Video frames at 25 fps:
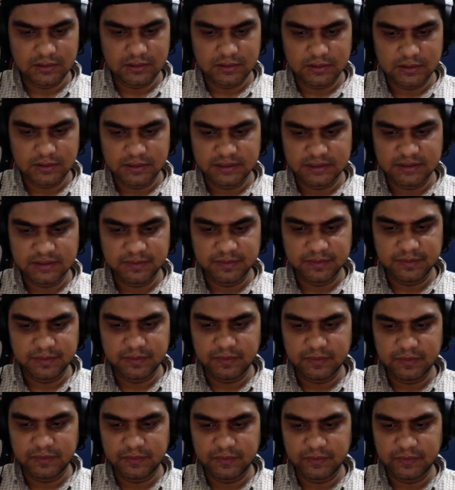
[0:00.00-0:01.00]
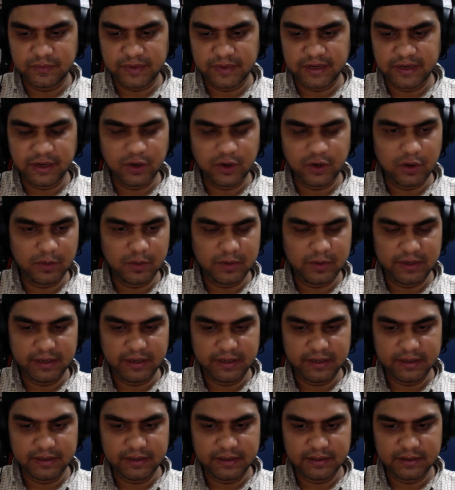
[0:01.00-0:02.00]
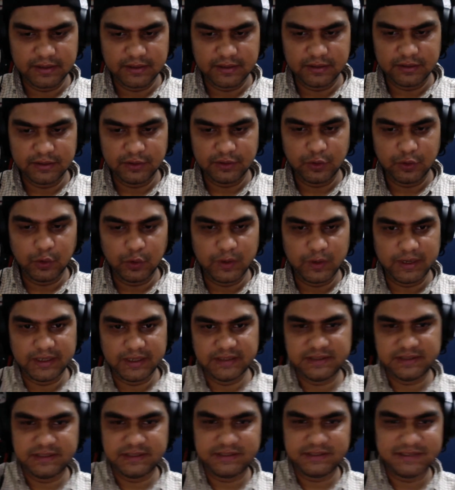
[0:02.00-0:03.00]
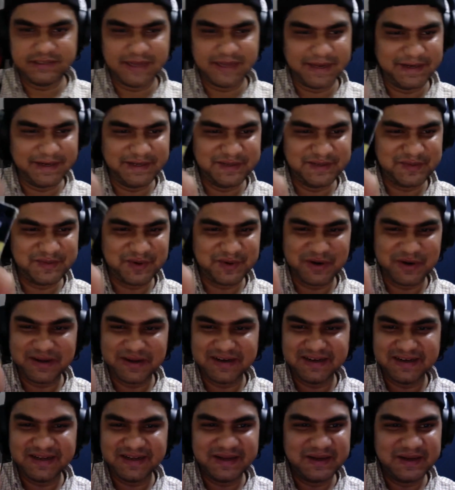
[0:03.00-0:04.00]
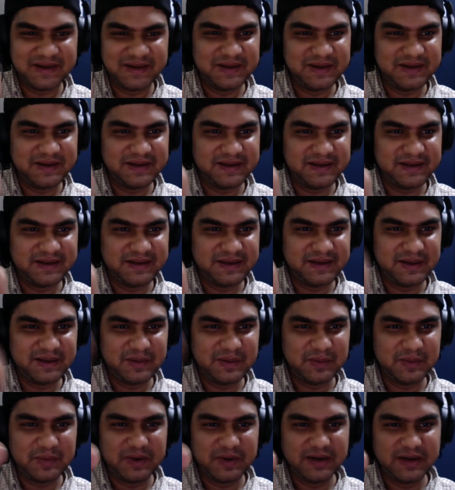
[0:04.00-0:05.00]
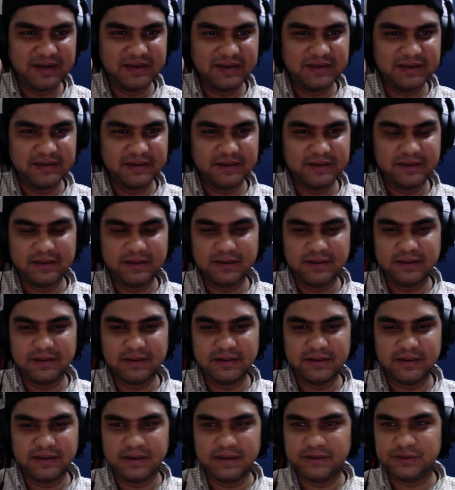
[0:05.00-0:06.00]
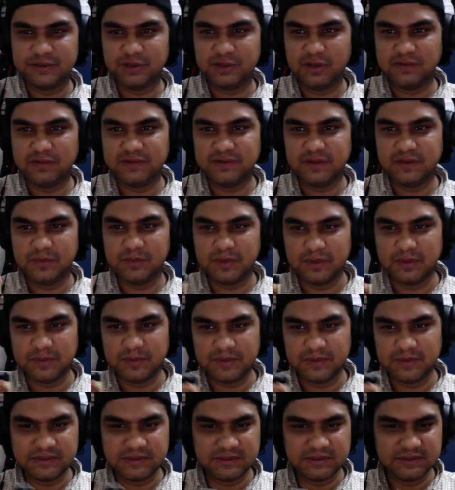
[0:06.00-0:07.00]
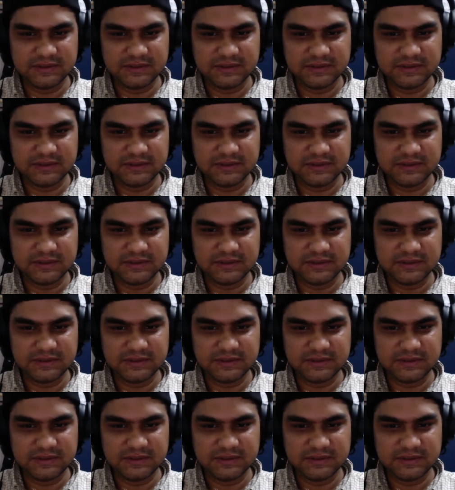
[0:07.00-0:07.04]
it's a very commonly, though it is a Chinese product, but it solves the purpose,